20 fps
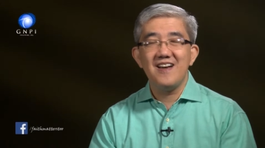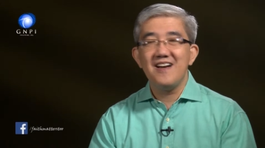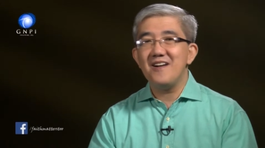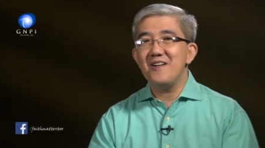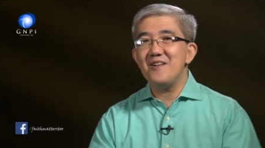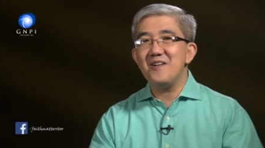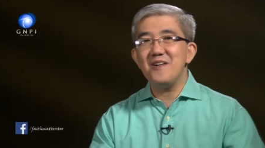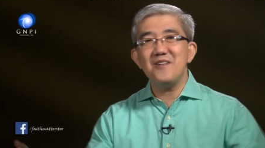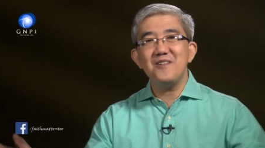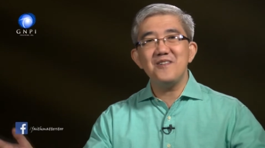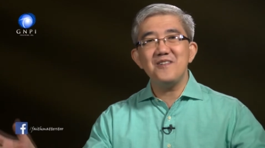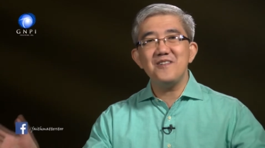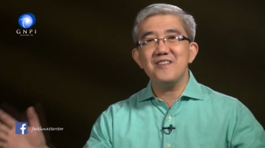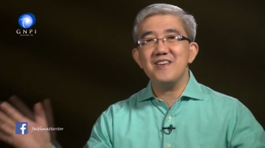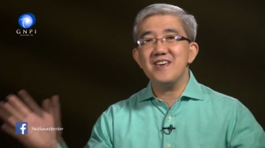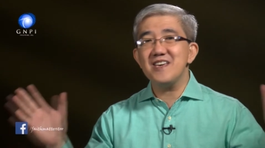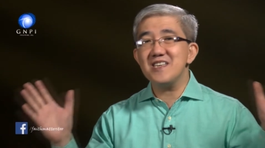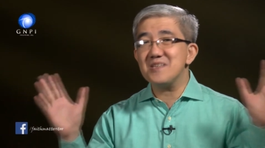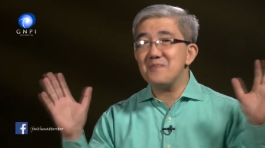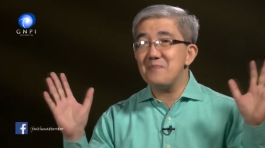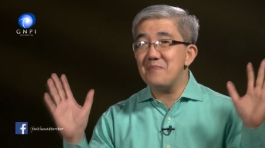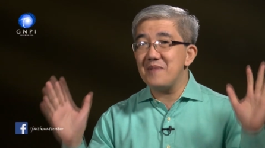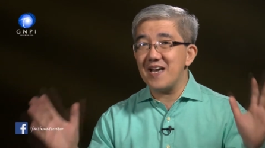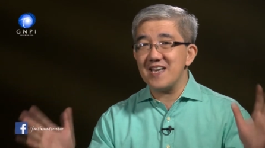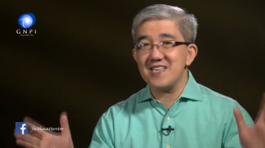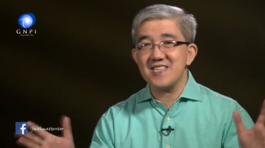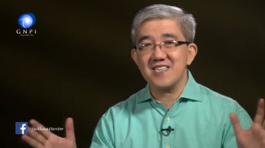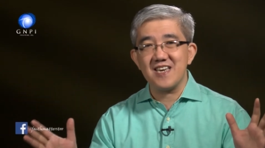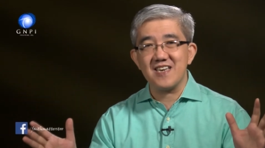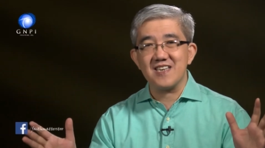all these
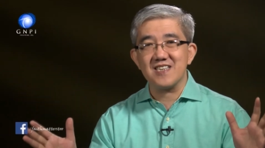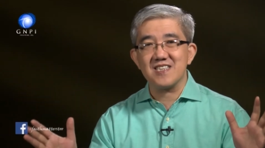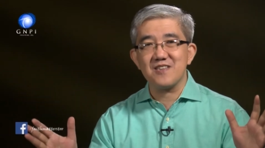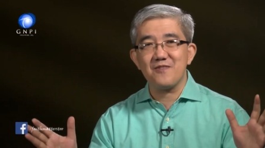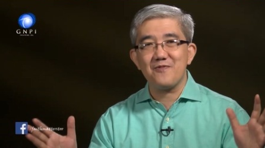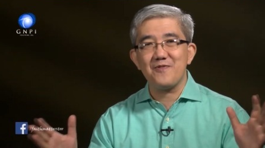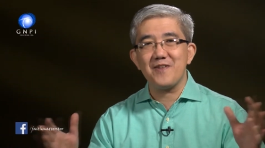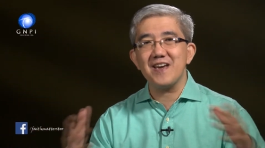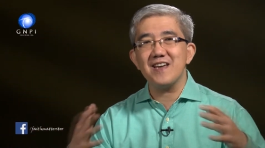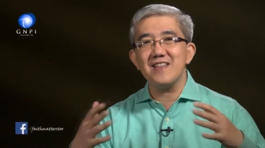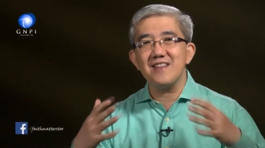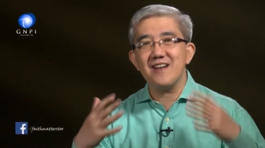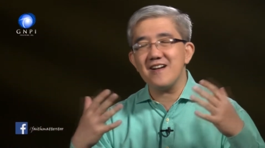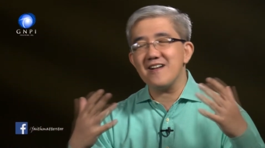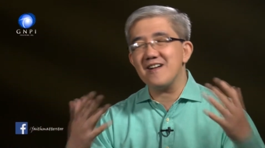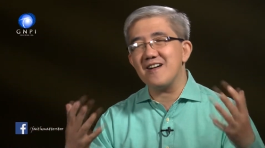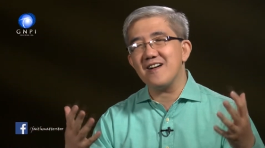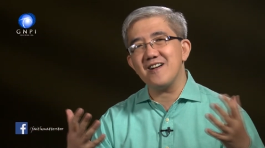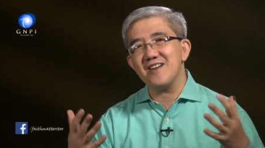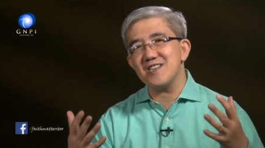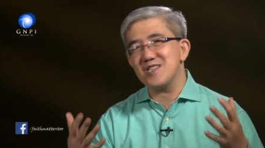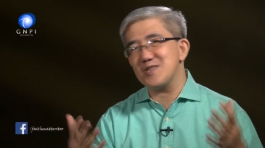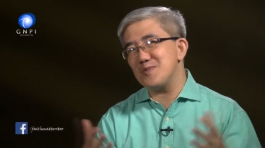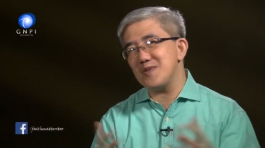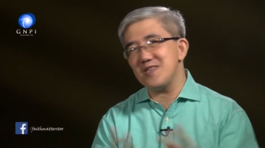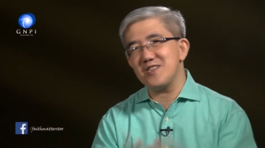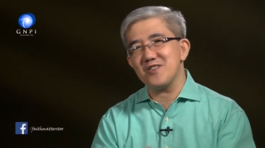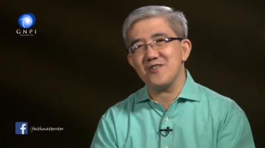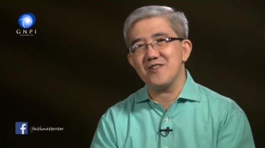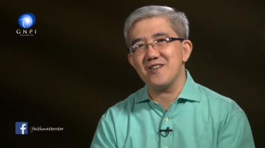blessings fill our hearts
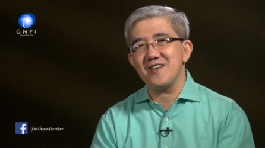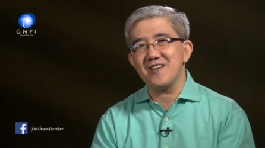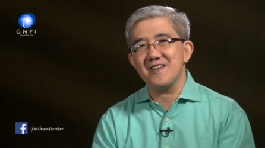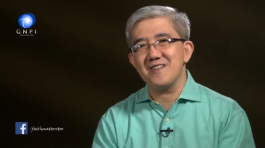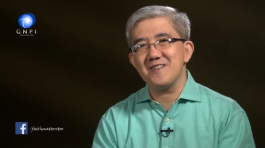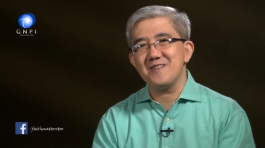with joy.